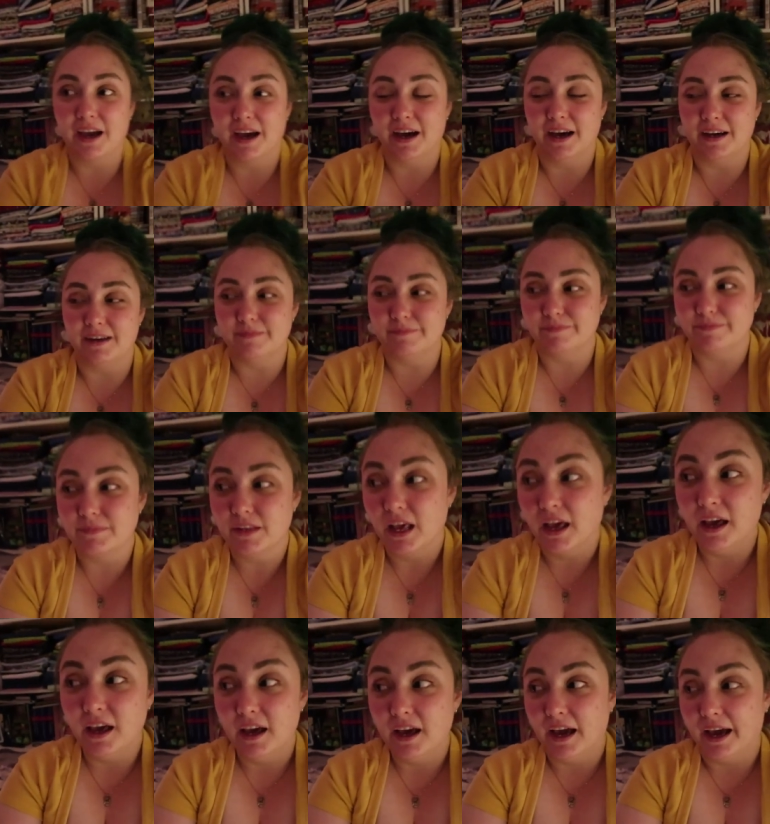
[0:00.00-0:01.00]
Um,
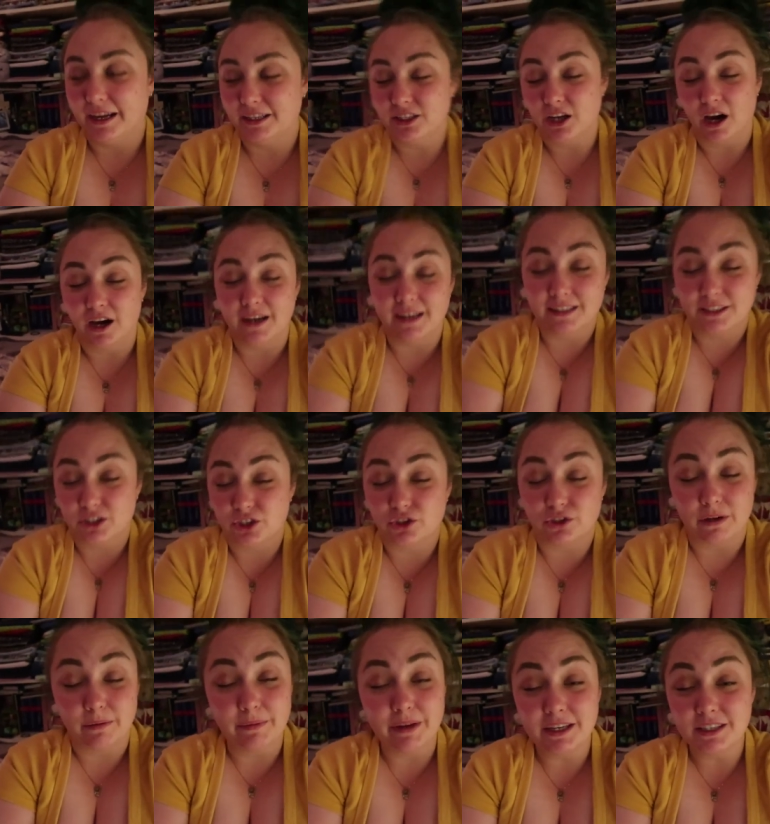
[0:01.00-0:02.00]
it's it's
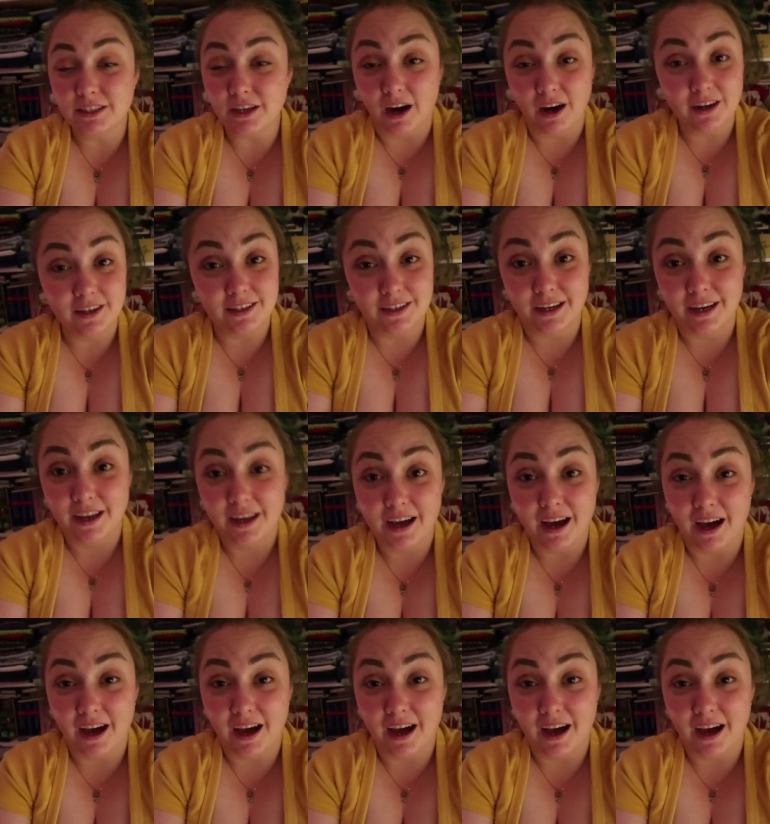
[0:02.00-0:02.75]
streaming is hard.